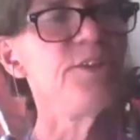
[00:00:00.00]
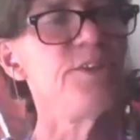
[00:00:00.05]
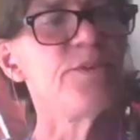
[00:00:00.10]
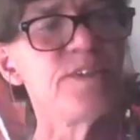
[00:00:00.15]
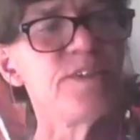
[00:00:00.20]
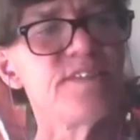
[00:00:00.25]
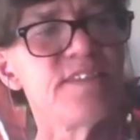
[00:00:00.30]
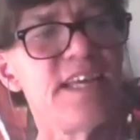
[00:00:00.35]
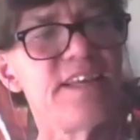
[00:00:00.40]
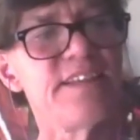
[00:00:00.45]

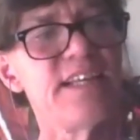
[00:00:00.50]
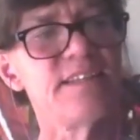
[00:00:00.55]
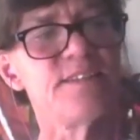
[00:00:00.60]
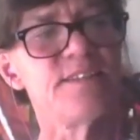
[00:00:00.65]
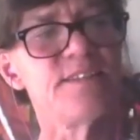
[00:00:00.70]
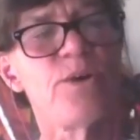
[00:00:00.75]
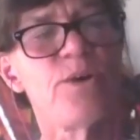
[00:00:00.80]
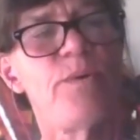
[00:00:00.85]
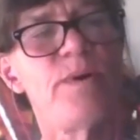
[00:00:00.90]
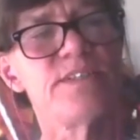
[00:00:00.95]
could say that's
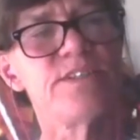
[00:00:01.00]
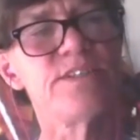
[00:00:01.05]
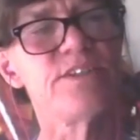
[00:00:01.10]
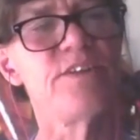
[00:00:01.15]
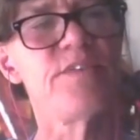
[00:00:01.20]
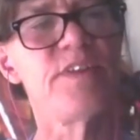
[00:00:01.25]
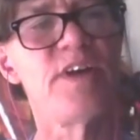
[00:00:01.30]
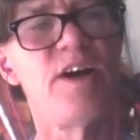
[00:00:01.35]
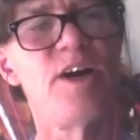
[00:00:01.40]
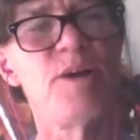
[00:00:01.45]
the
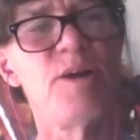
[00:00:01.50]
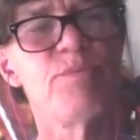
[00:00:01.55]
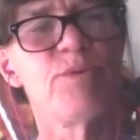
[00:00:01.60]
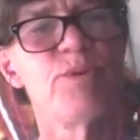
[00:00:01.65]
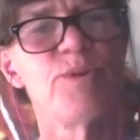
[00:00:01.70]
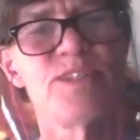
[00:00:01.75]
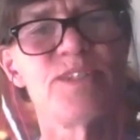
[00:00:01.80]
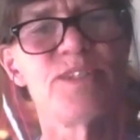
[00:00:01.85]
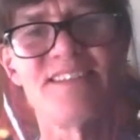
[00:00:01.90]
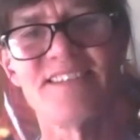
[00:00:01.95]
question that I
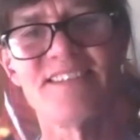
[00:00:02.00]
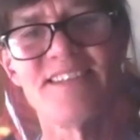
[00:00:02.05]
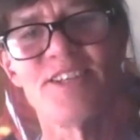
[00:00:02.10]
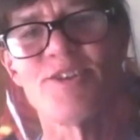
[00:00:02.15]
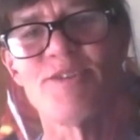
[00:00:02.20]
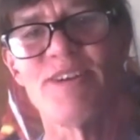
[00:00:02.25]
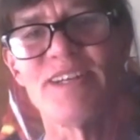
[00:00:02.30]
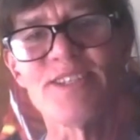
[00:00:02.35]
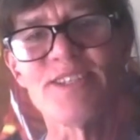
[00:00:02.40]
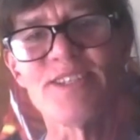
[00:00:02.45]
brought into the
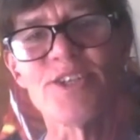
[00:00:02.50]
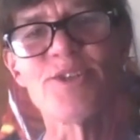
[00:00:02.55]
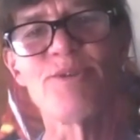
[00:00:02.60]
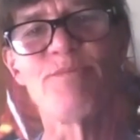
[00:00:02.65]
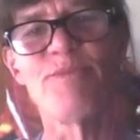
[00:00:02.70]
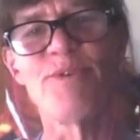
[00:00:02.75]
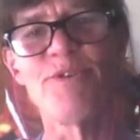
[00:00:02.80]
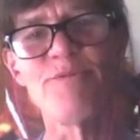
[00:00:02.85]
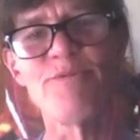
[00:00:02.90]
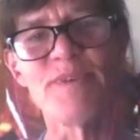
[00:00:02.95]
transition
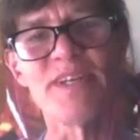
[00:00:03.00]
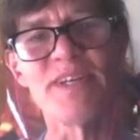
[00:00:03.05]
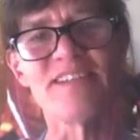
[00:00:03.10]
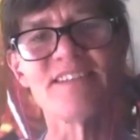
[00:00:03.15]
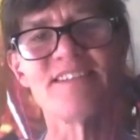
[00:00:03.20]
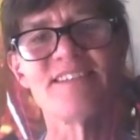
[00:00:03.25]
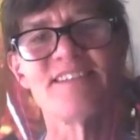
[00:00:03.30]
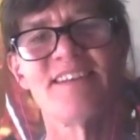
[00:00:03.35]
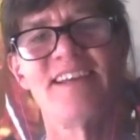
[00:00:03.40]
movement.